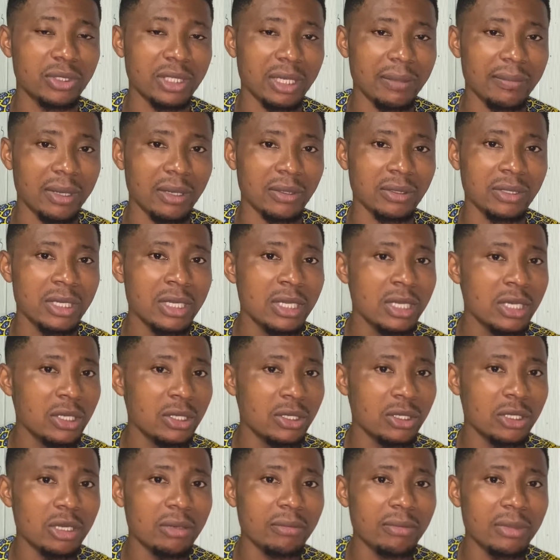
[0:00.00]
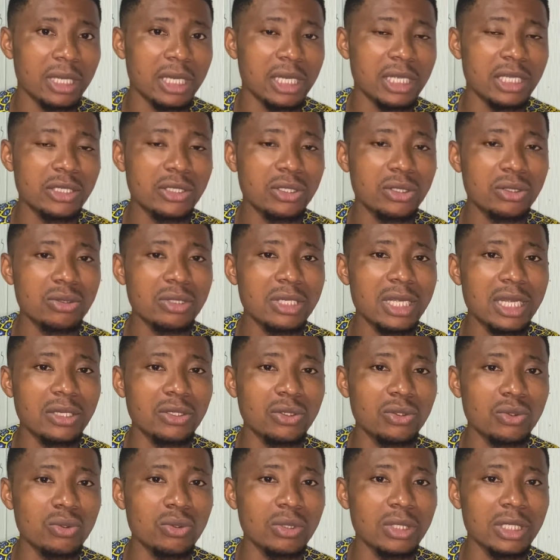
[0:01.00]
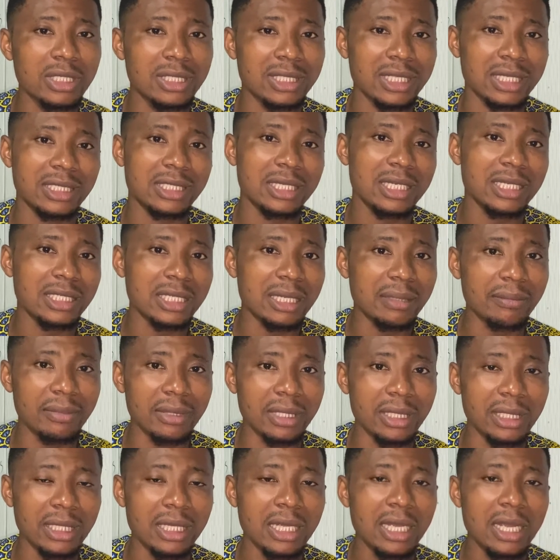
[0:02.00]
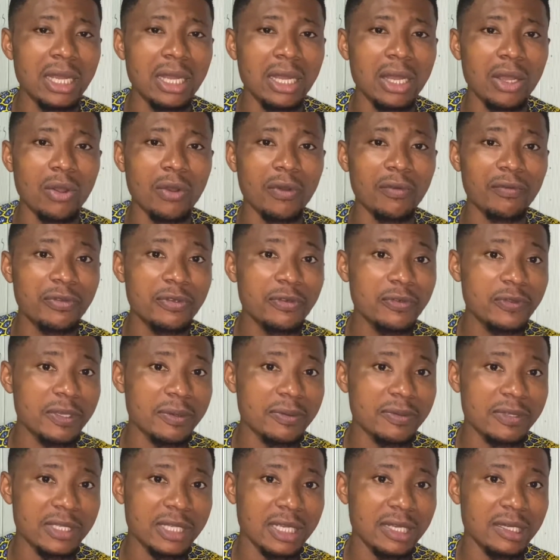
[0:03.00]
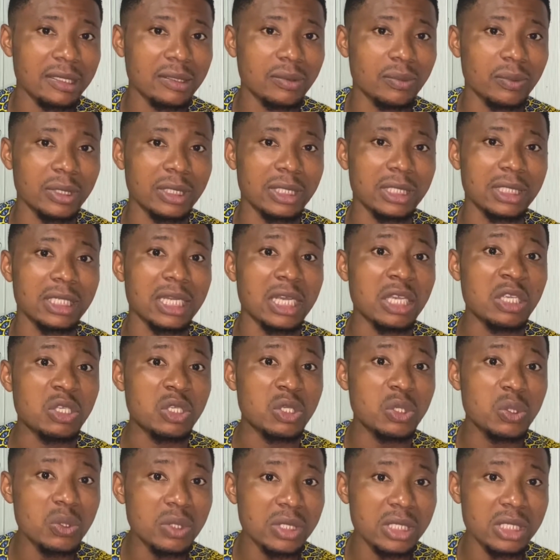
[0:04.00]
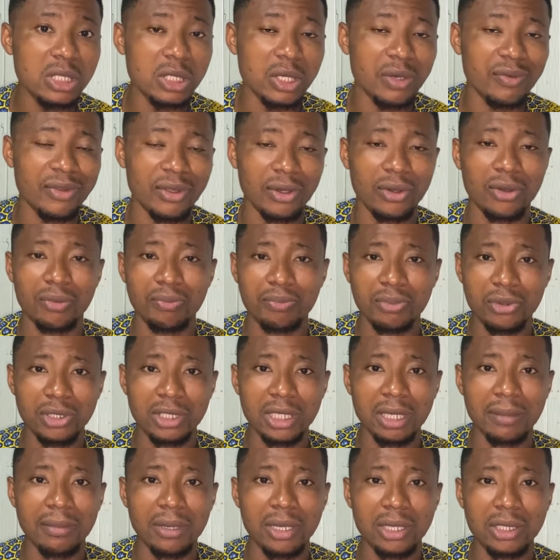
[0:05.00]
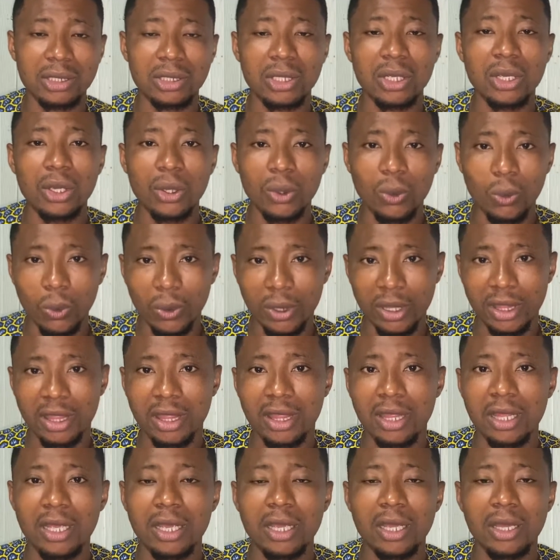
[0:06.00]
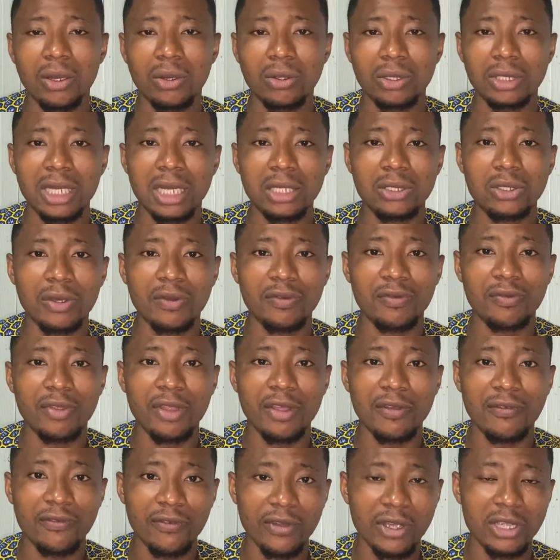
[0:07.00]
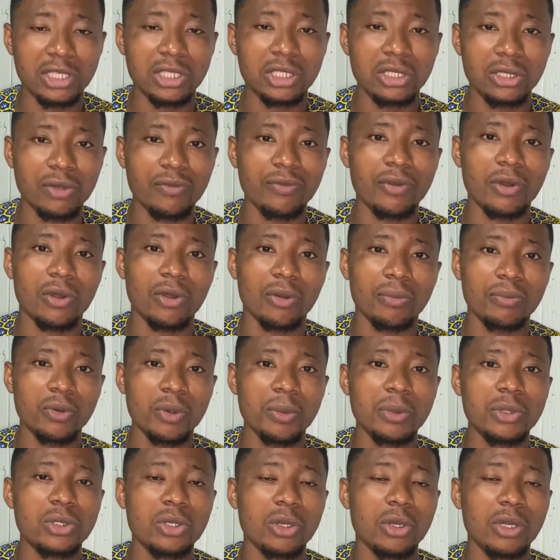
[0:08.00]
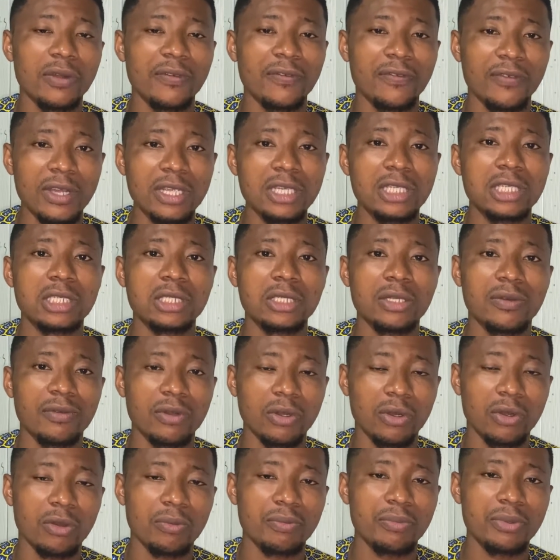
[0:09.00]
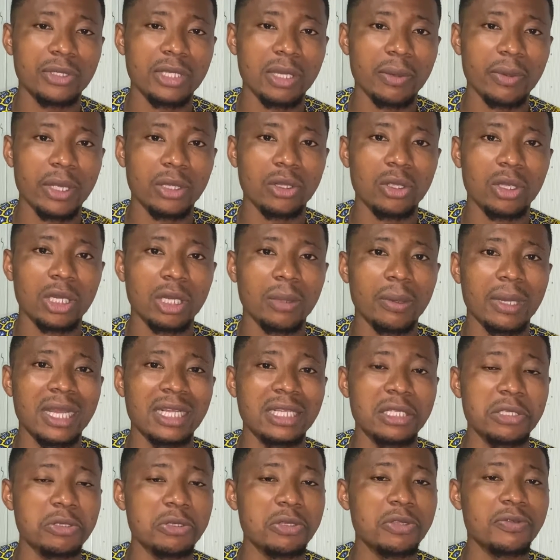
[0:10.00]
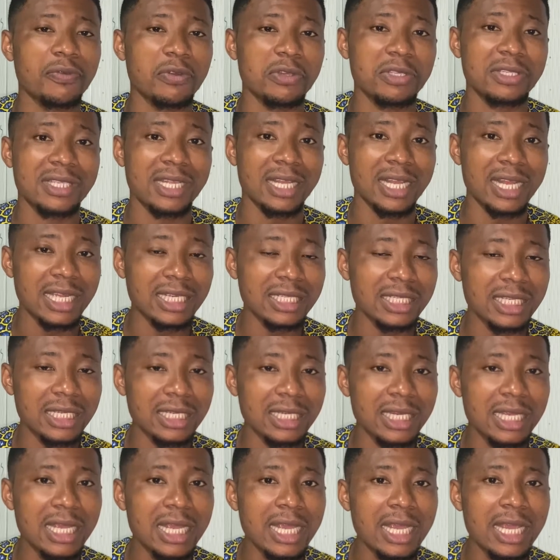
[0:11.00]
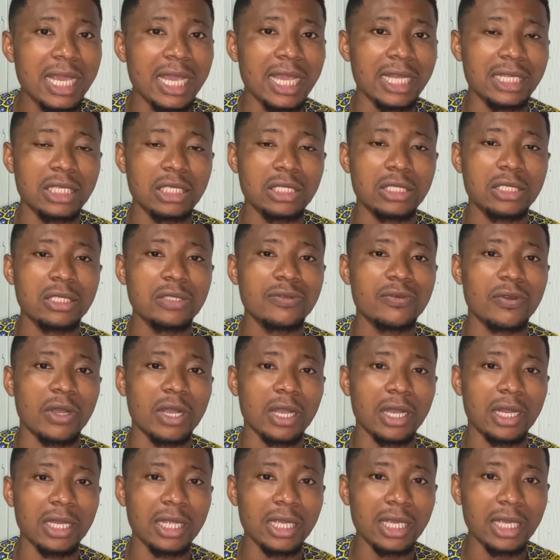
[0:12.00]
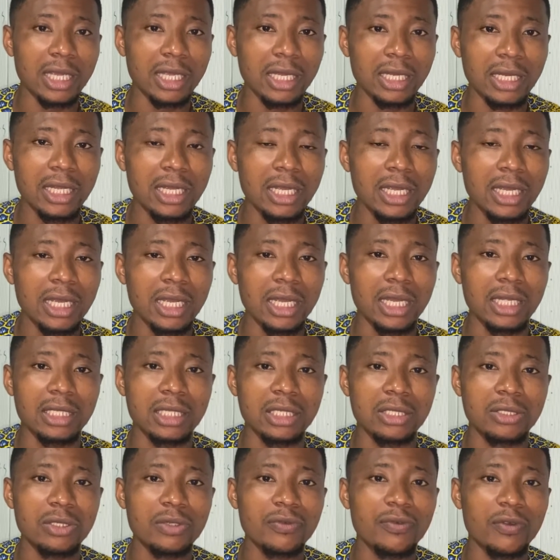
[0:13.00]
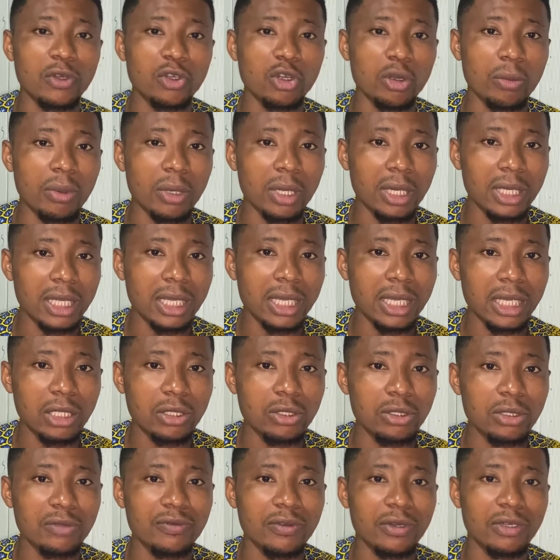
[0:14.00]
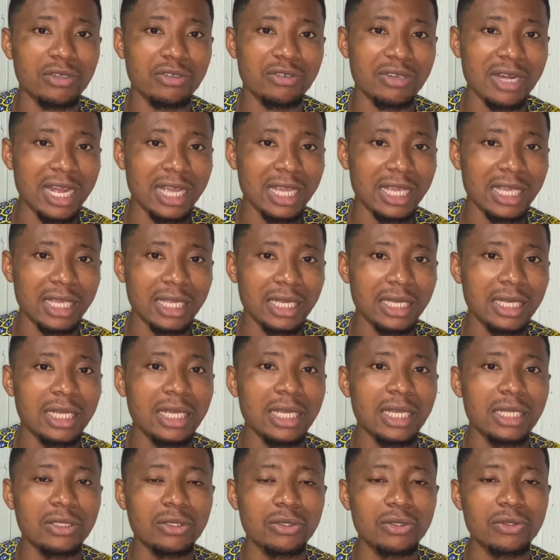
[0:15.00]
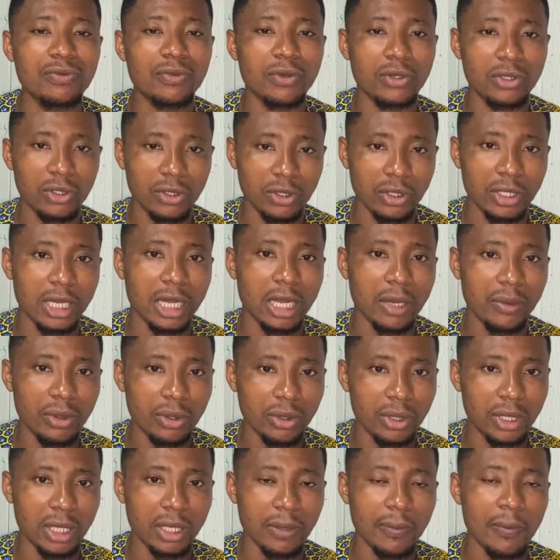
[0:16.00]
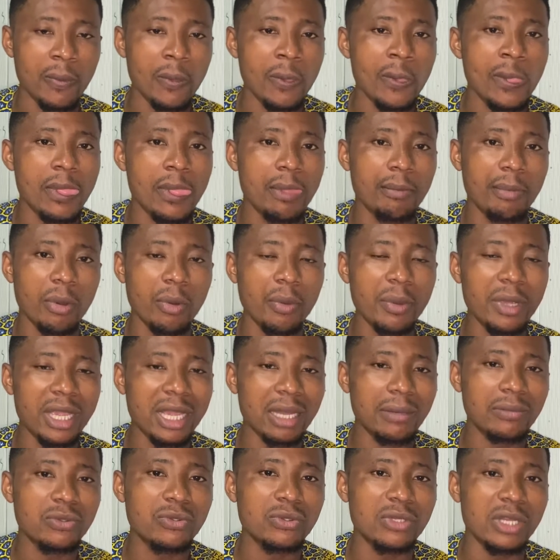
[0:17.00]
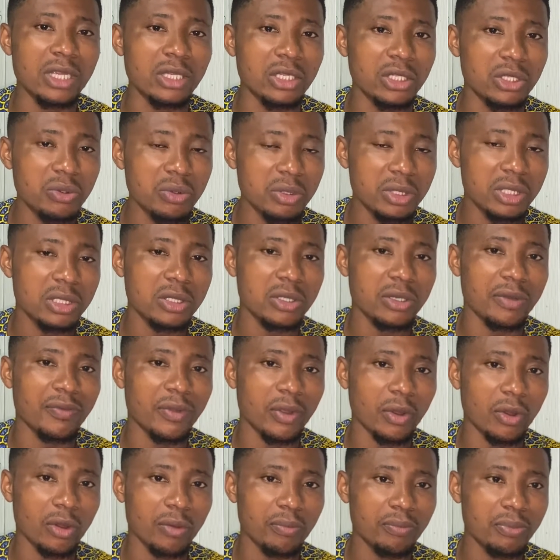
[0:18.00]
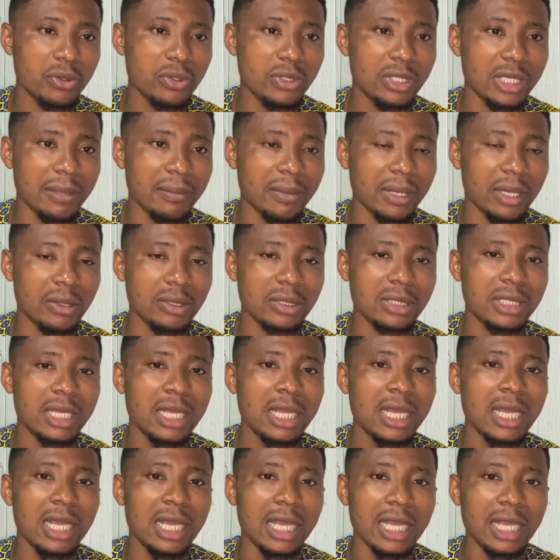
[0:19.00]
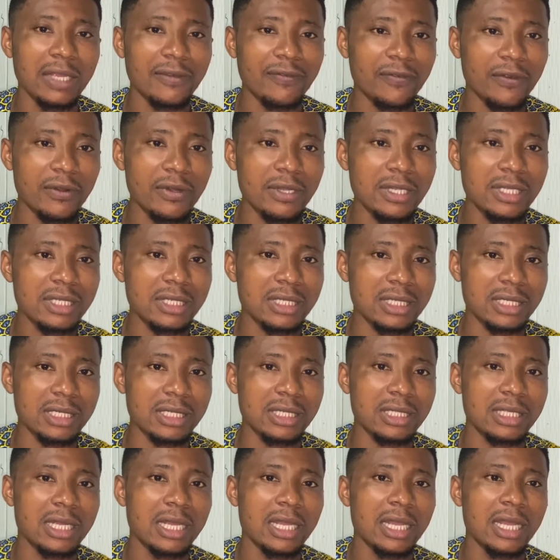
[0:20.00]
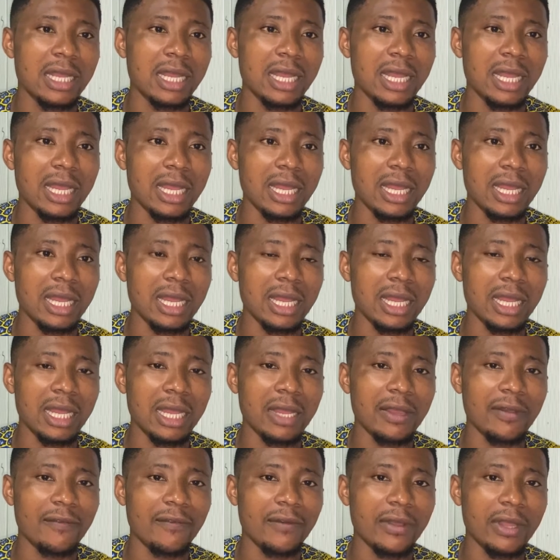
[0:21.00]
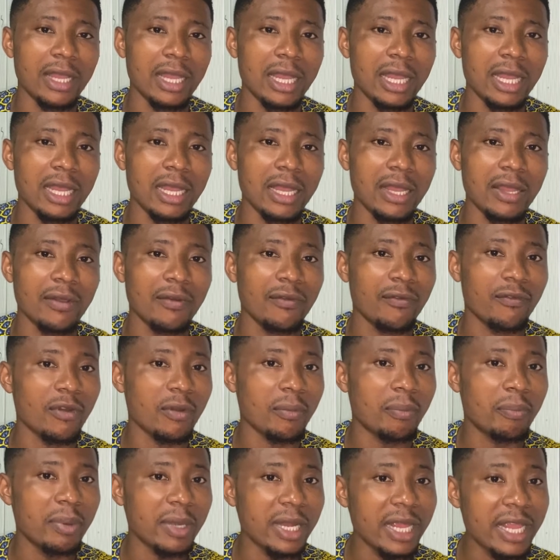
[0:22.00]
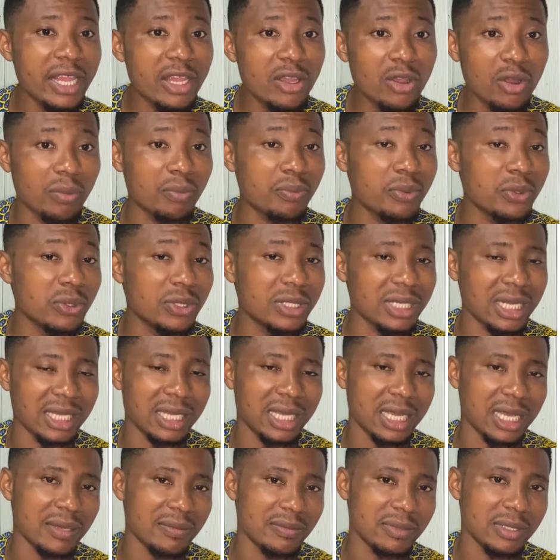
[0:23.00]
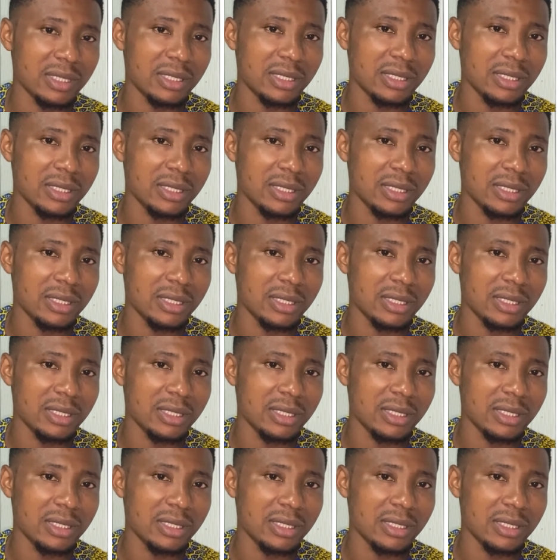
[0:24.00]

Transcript: mouse. Normally, students do interchangeably confuse themselves with the uses of the computer mouse with that of the function of the computer. When we talk about the function of the computer, we are talking about it is used for selecting, it is used for clicking, it is used for double clicking, it is used for dragging, it is for, are we okay? But when we come to the uses of the computer mouse, for instance, for playing computer games,